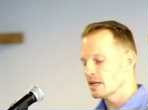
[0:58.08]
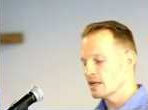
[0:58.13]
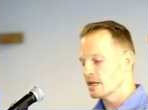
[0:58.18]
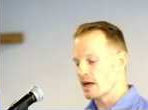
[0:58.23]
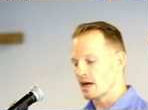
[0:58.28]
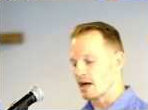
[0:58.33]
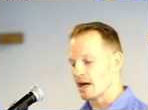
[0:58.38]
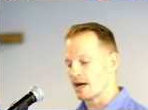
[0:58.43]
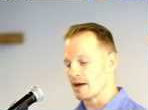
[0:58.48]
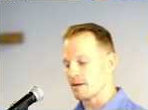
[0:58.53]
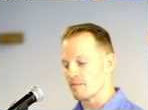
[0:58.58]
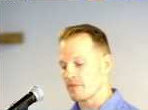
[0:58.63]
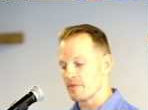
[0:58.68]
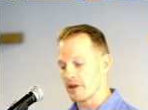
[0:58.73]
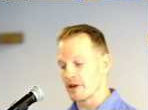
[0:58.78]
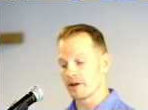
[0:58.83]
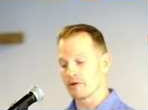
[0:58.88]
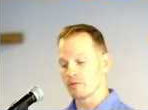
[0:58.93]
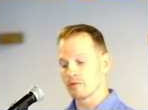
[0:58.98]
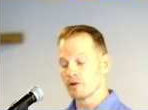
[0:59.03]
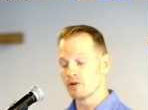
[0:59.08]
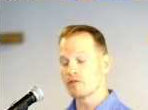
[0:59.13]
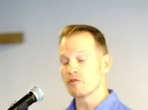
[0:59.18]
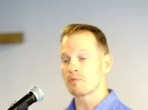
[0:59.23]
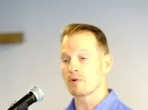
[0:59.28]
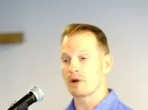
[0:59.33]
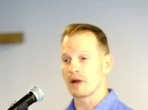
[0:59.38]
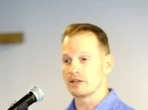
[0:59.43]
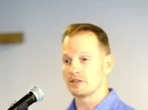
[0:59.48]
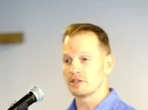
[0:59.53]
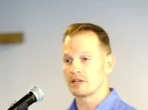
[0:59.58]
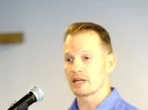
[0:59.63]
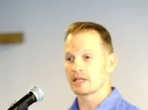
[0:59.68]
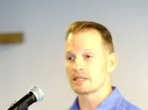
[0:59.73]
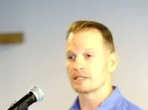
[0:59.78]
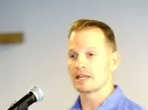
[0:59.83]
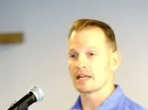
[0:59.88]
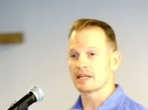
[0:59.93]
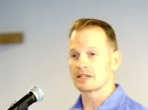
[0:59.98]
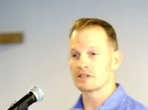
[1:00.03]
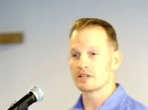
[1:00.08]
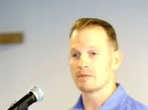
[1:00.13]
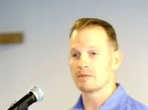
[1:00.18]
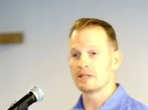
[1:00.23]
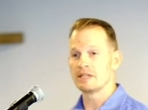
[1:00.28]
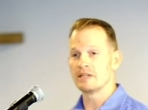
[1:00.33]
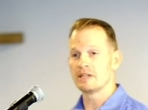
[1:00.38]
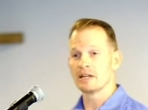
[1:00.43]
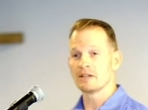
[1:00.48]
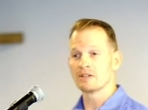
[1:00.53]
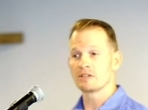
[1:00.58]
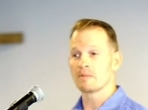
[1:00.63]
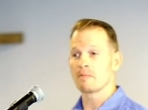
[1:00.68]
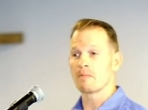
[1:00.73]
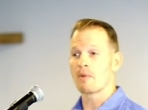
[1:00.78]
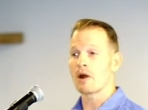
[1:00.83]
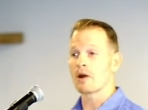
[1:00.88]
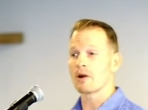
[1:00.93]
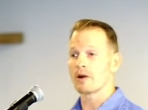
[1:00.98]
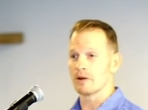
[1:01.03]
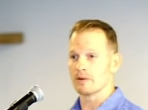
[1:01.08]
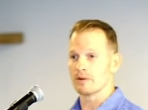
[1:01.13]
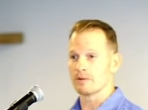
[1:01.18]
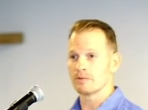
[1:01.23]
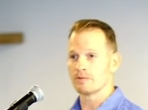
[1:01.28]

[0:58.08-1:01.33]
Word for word: Um, their roof project is actually going to be done tomorrow,